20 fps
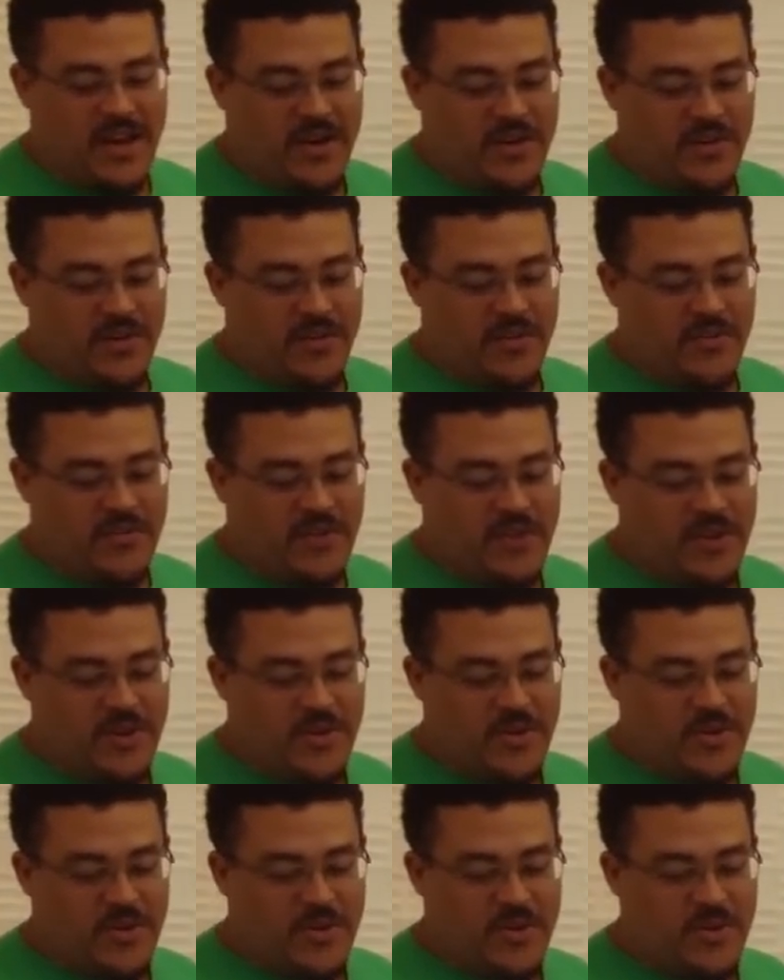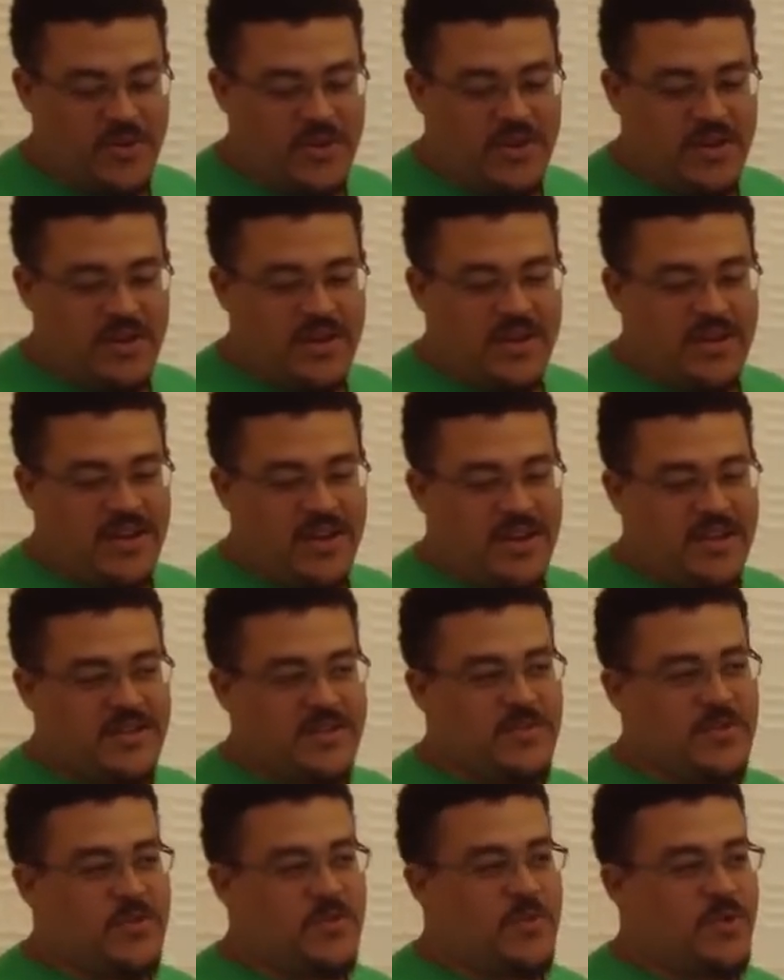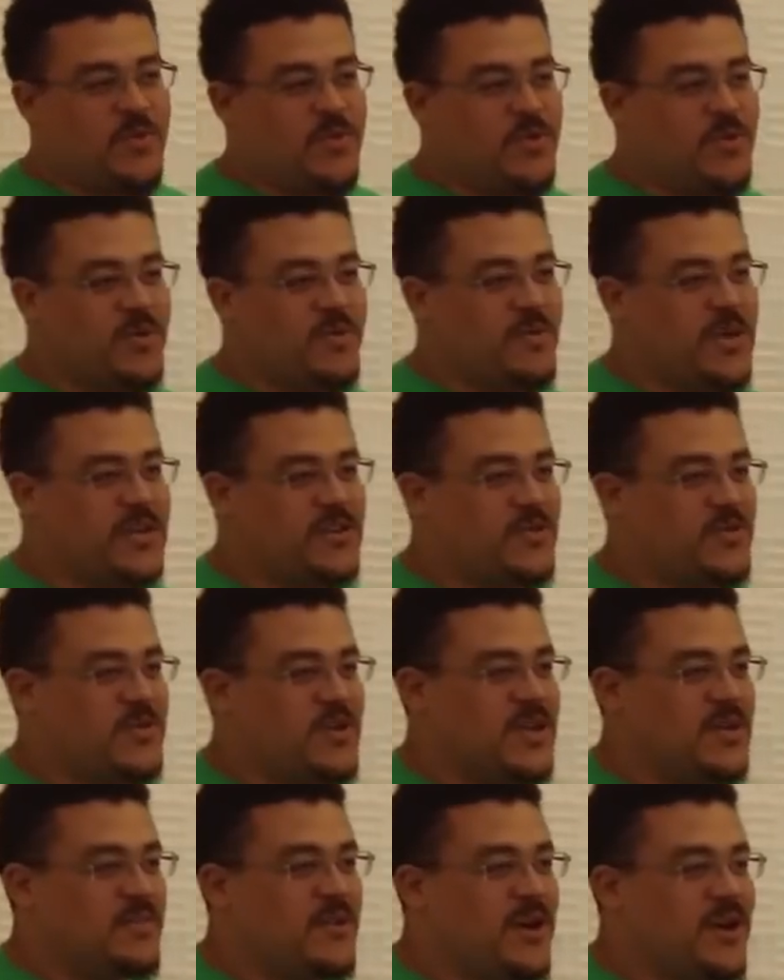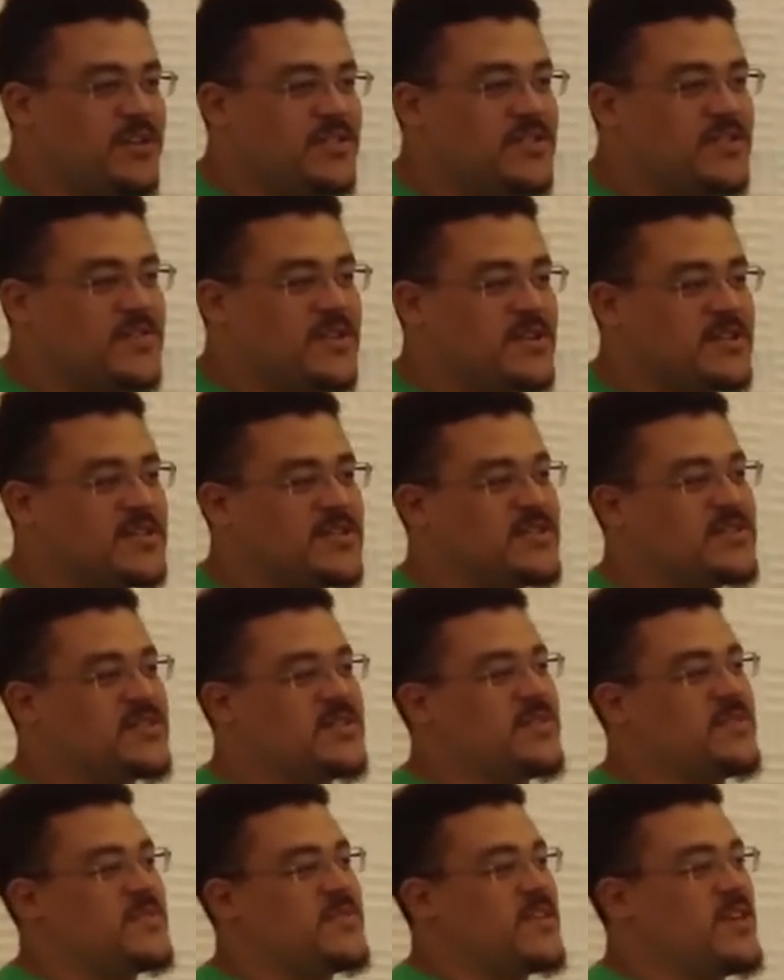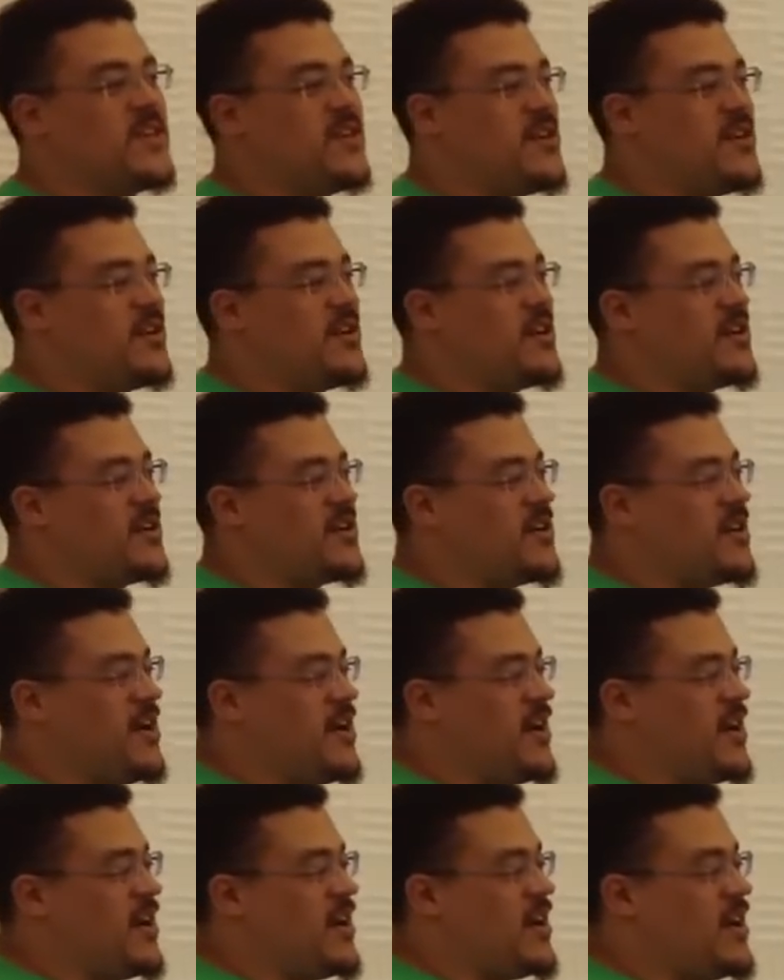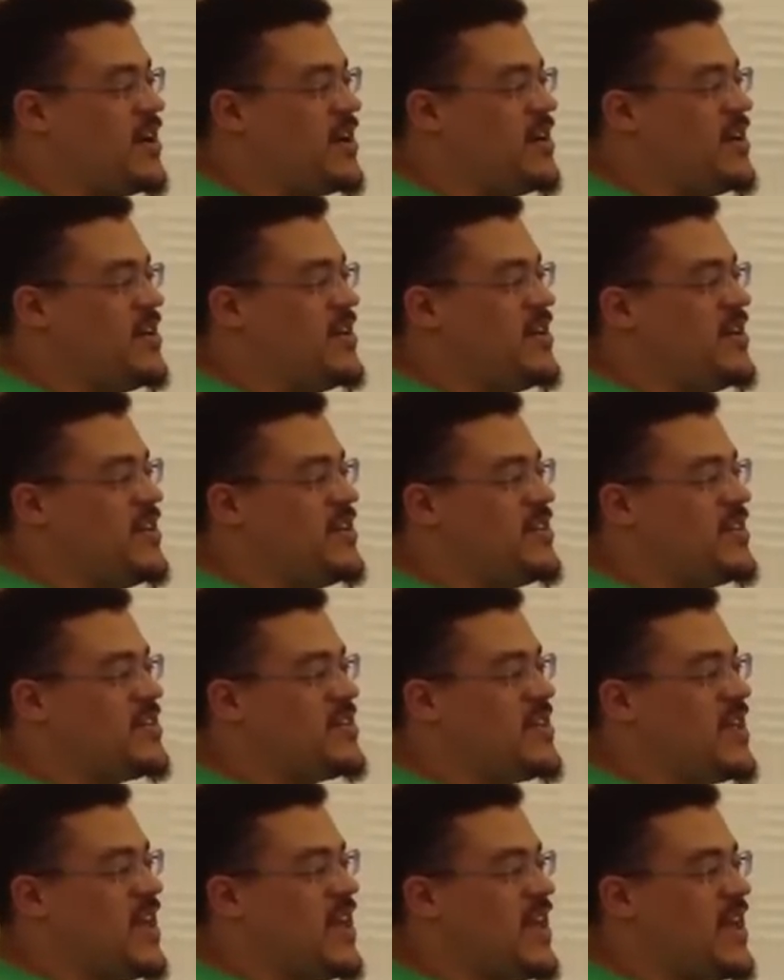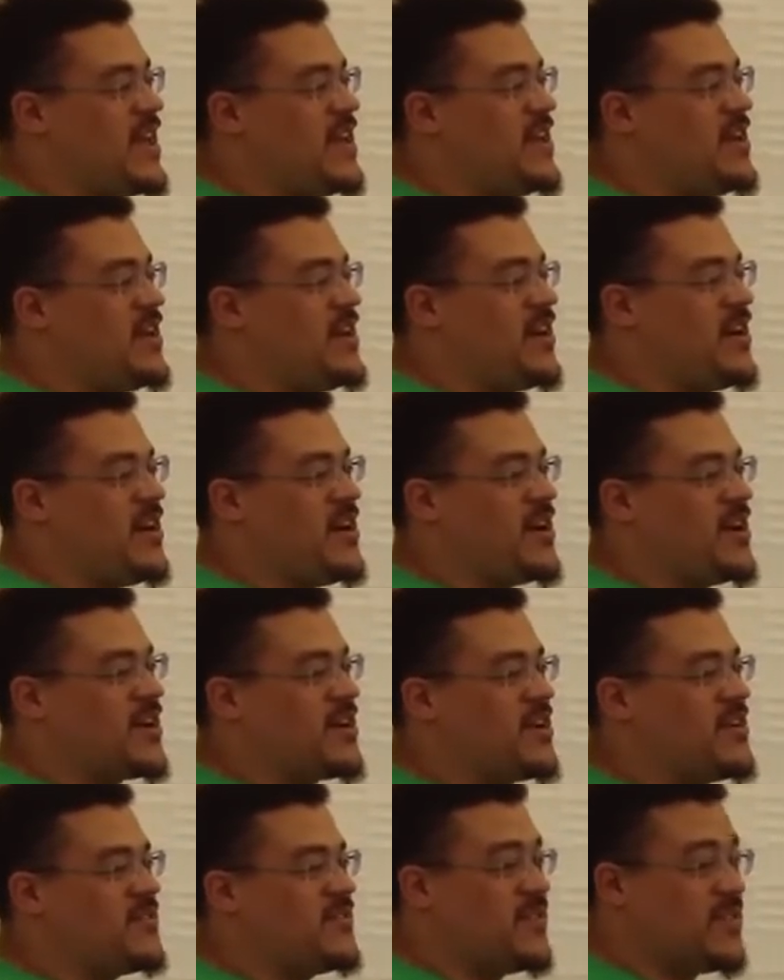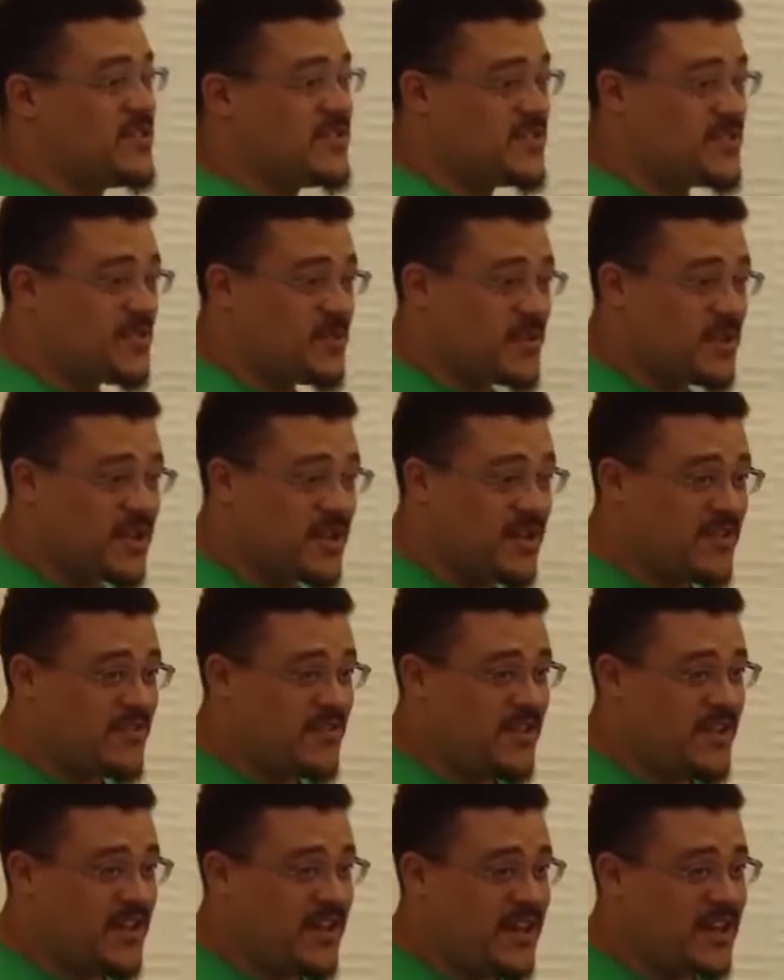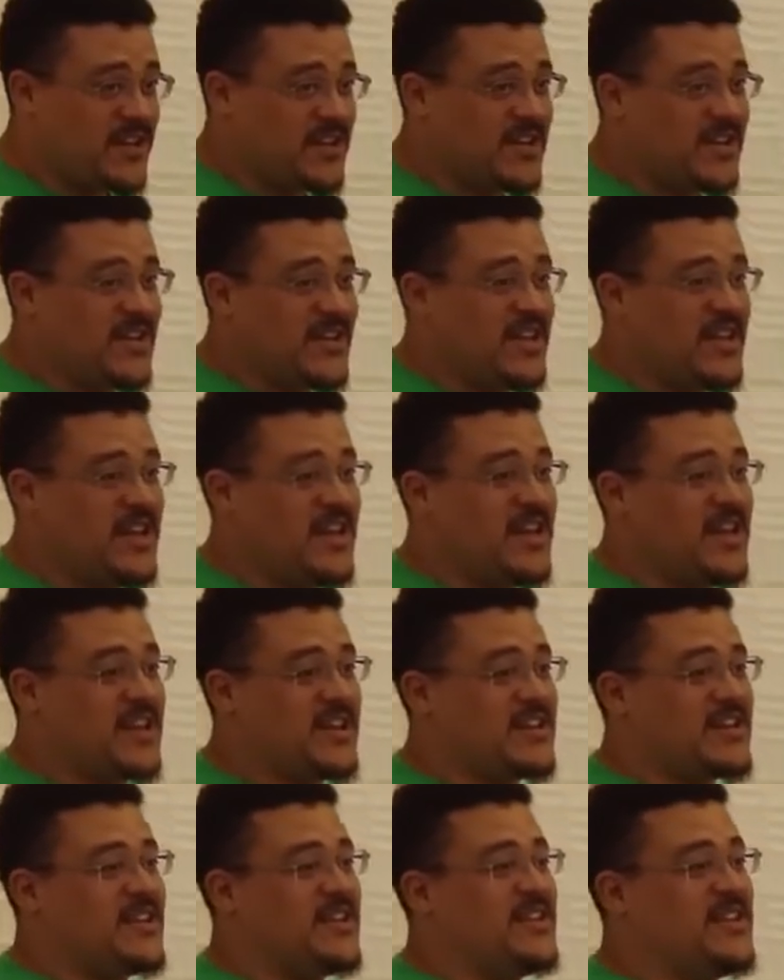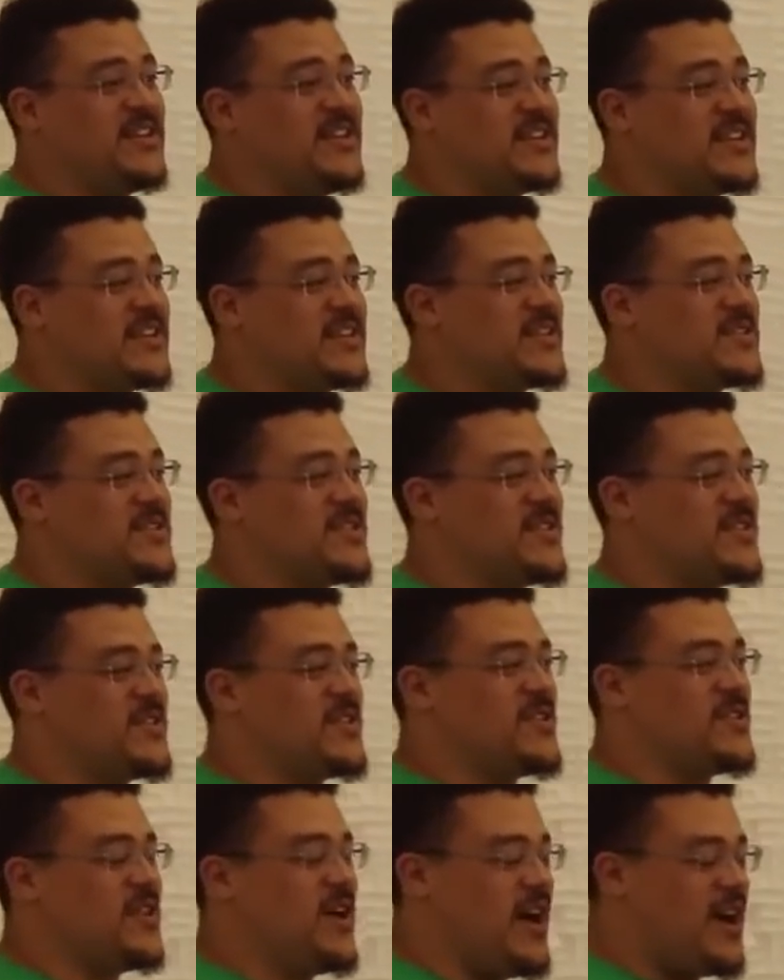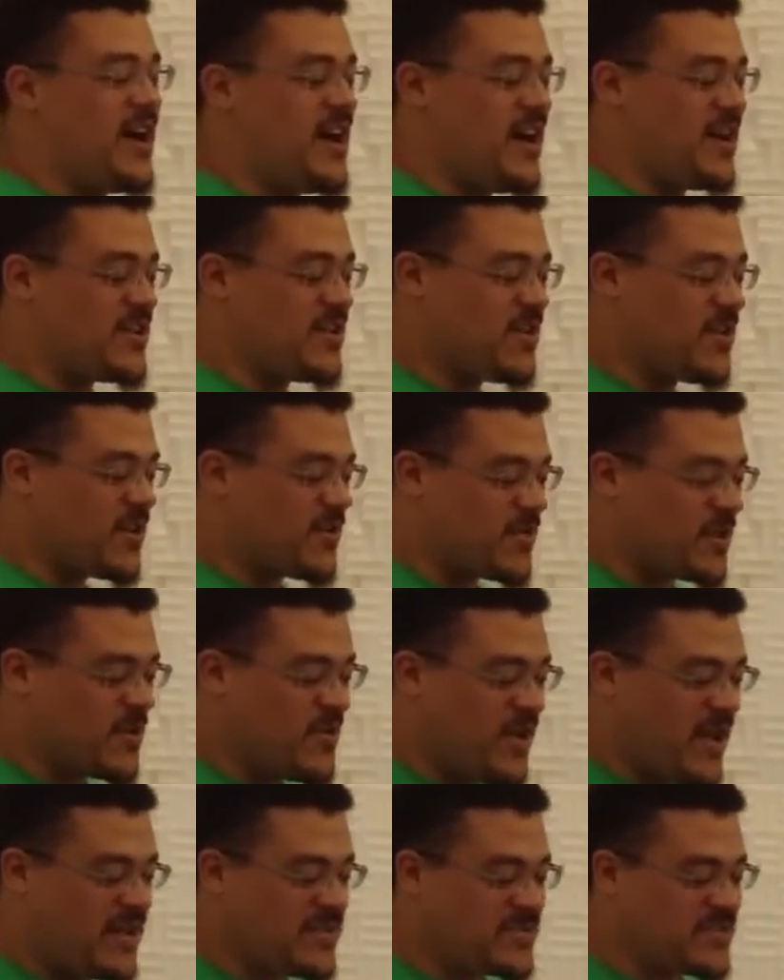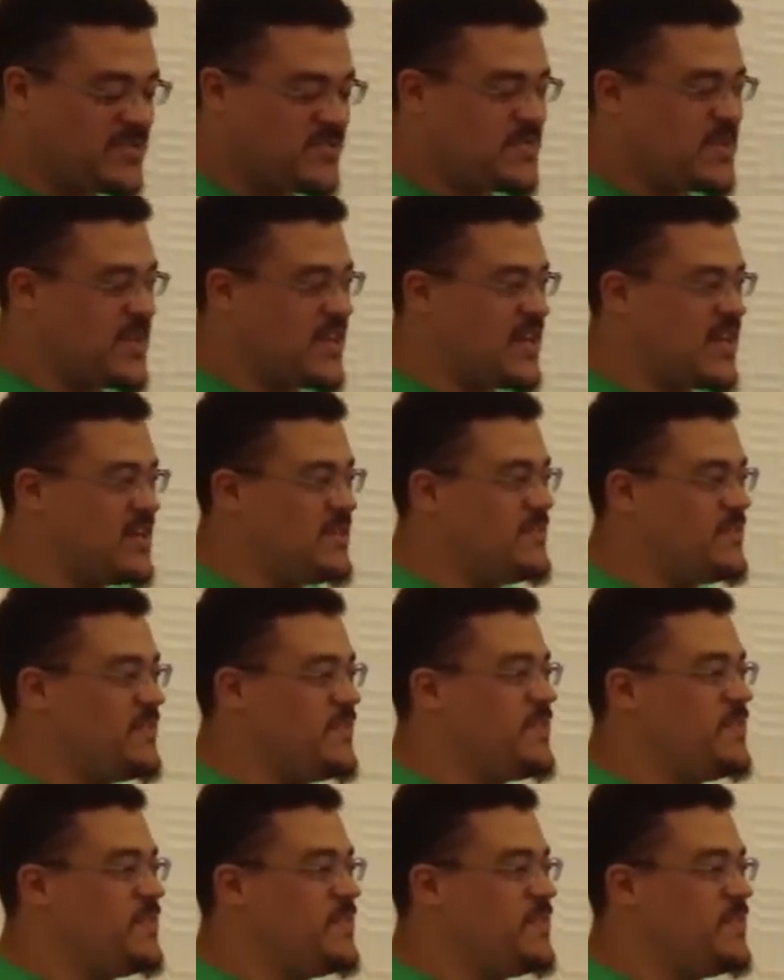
review some of the more rudimentary parts of their system that are that they are convinced are working fine, and consider your request to be